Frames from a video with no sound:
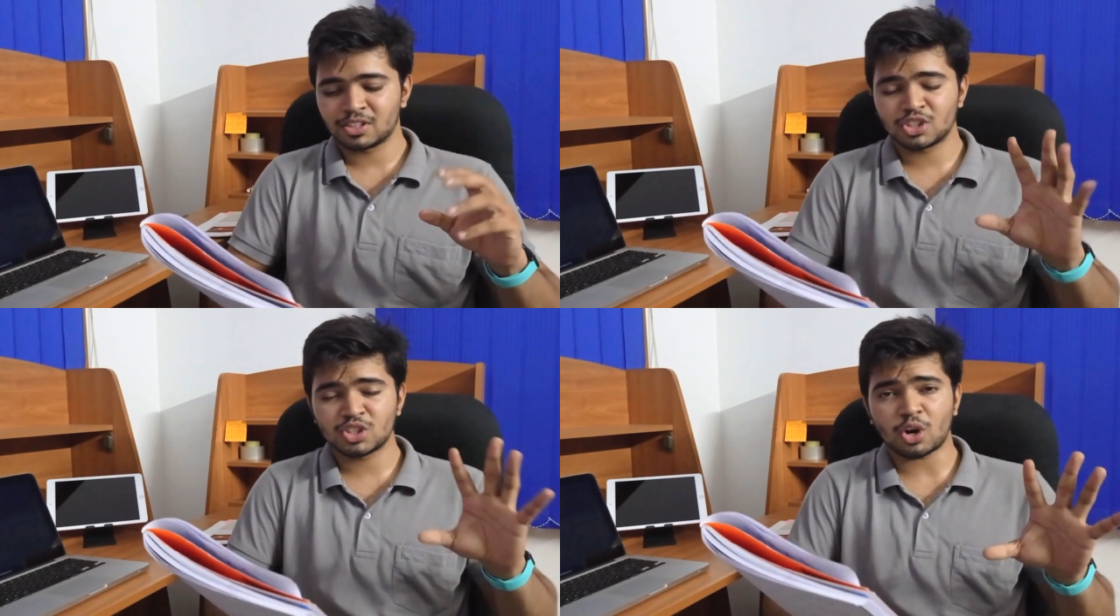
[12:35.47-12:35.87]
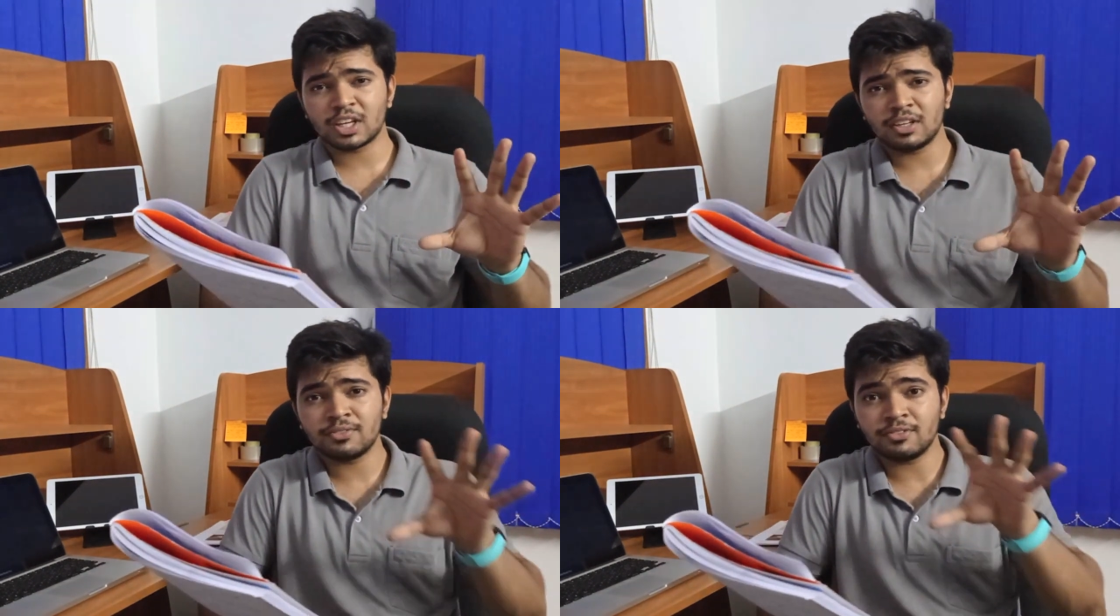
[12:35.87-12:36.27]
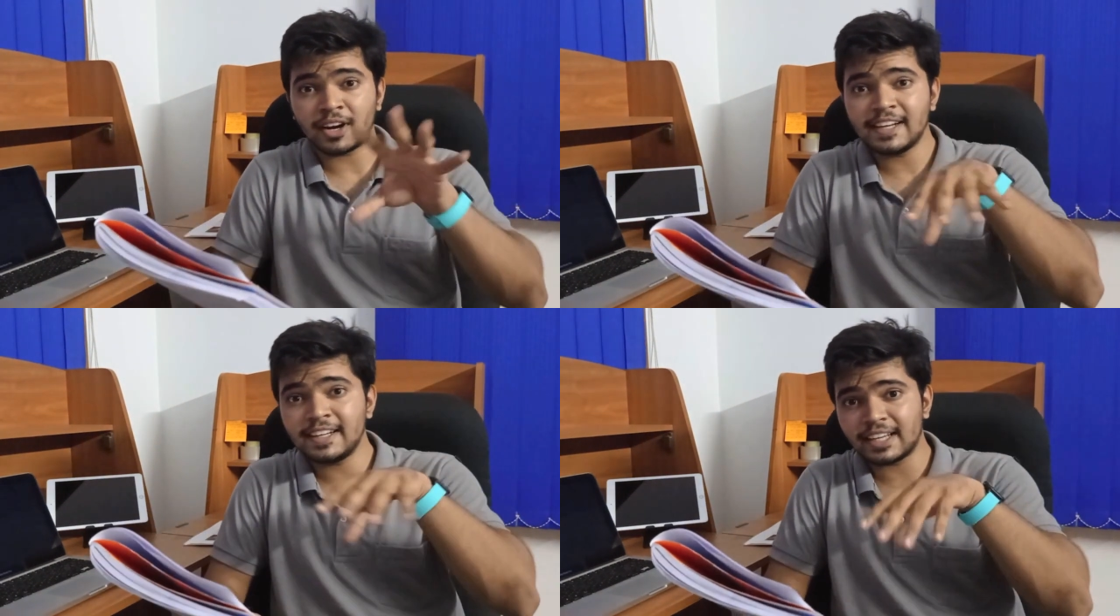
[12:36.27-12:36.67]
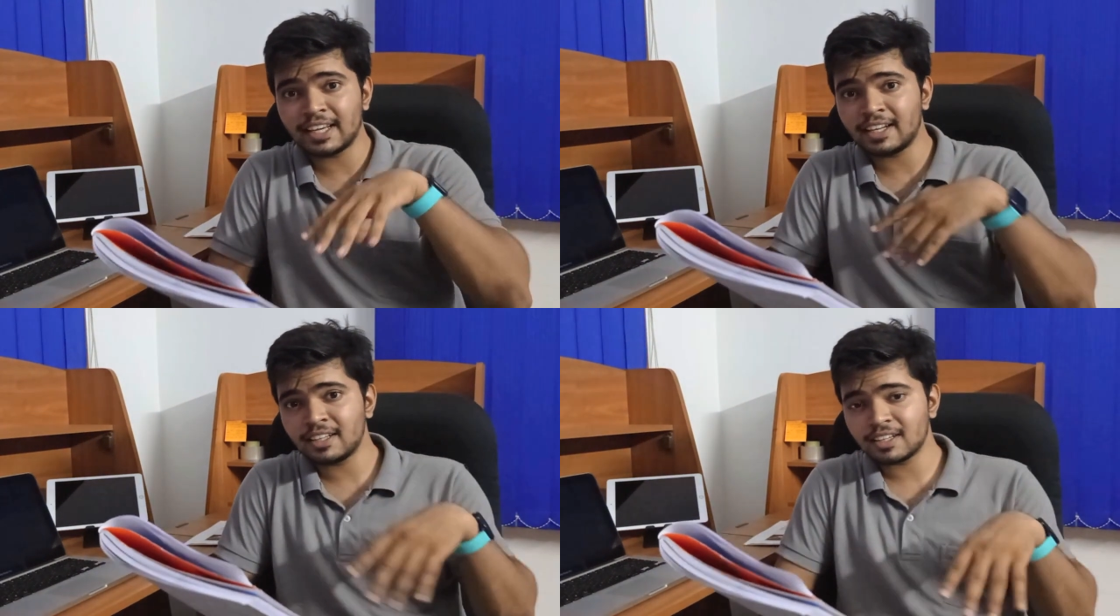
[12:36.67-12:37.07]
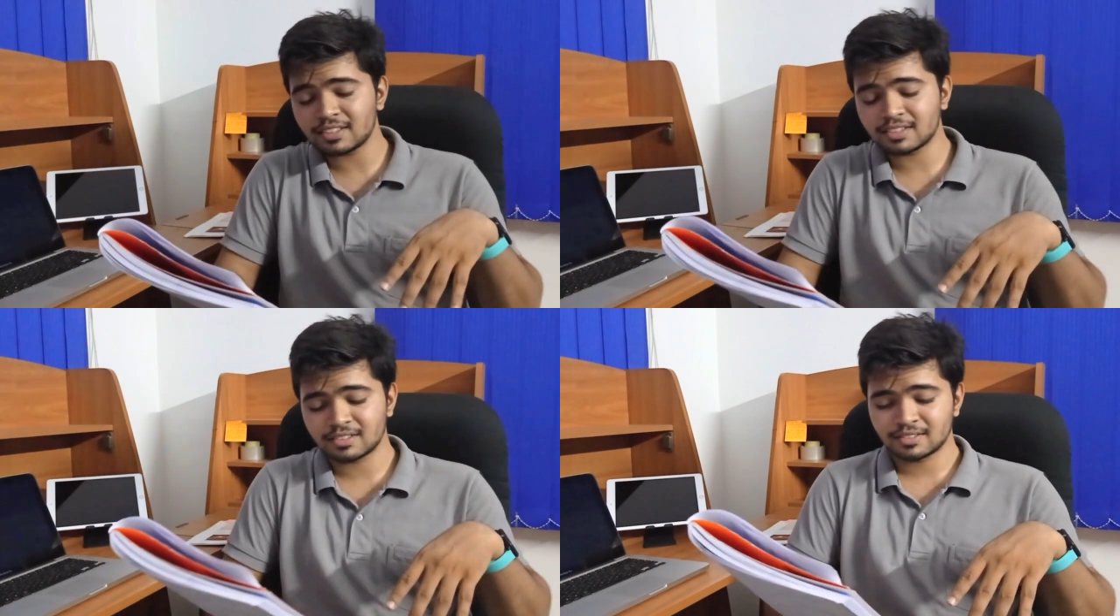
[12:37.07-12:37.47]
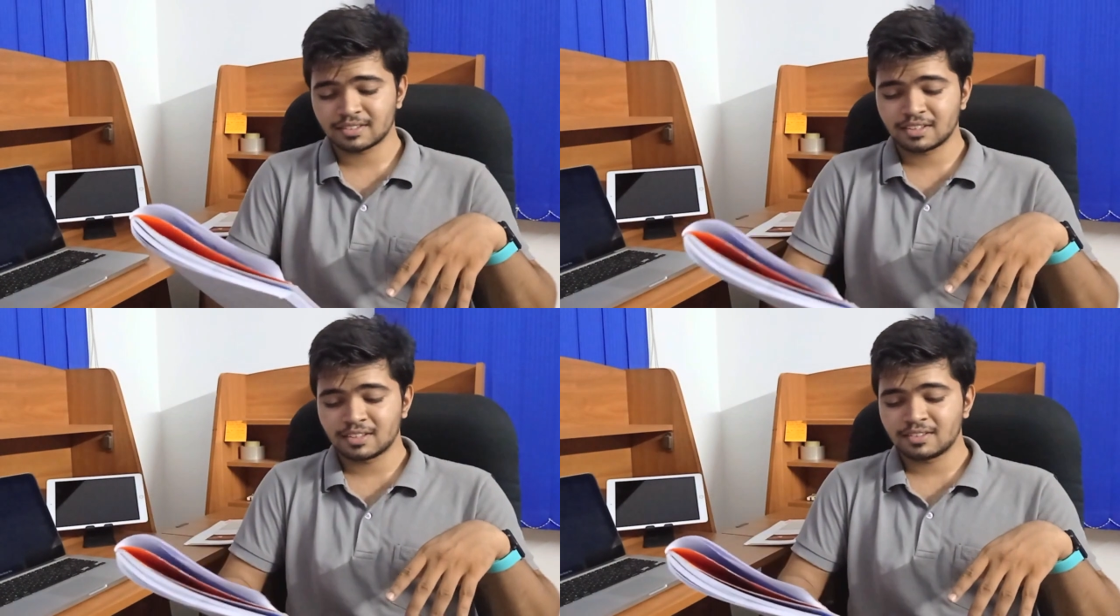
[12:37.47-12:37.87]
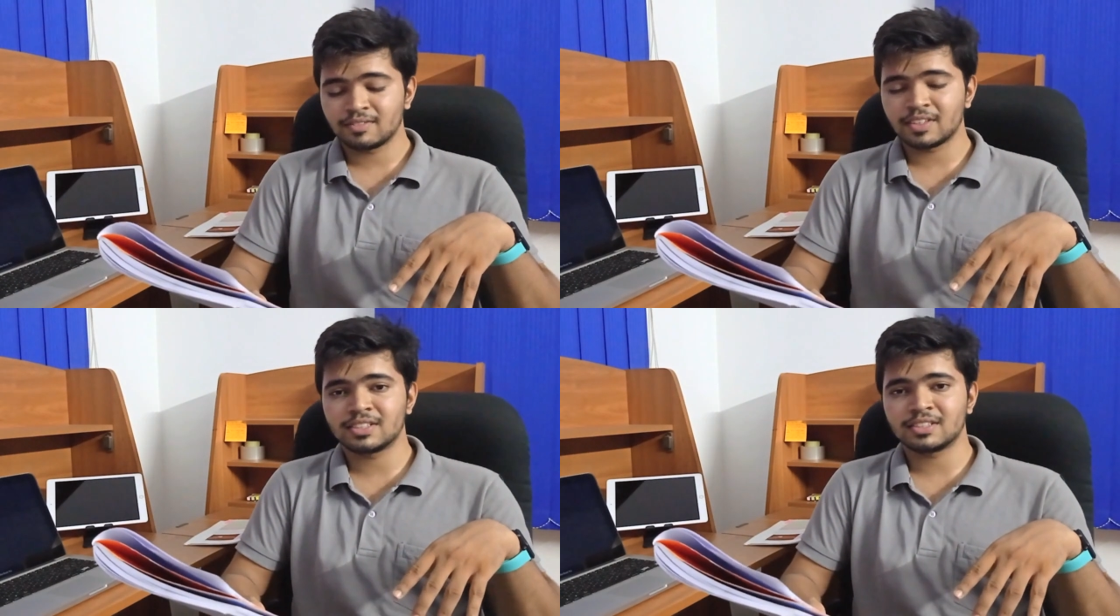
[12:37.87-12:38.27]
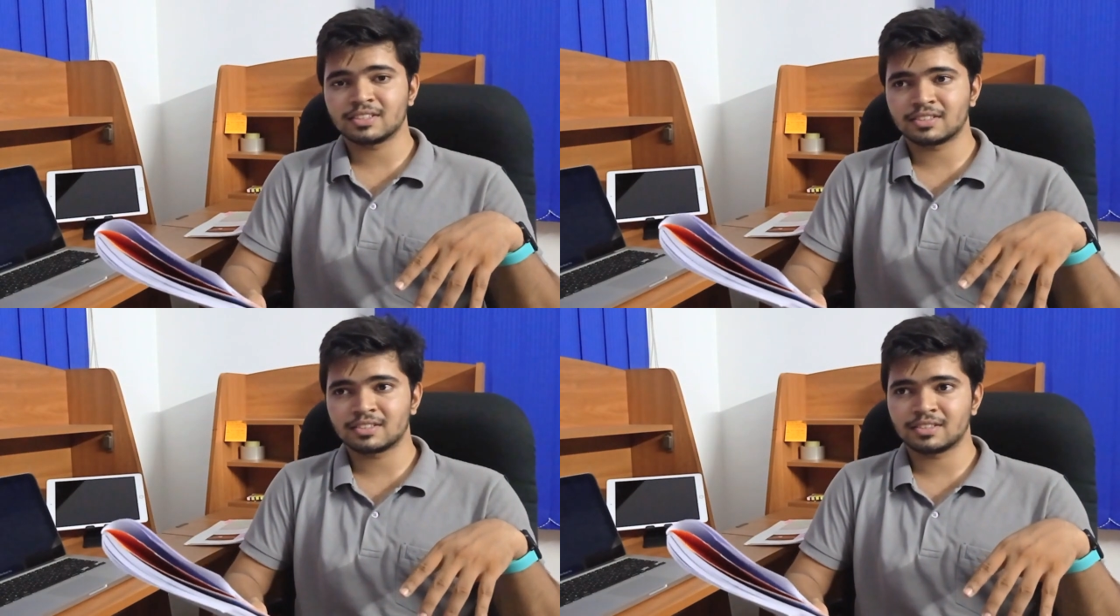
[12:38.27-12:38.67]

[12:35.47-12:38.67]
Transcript: chalky white areas, which is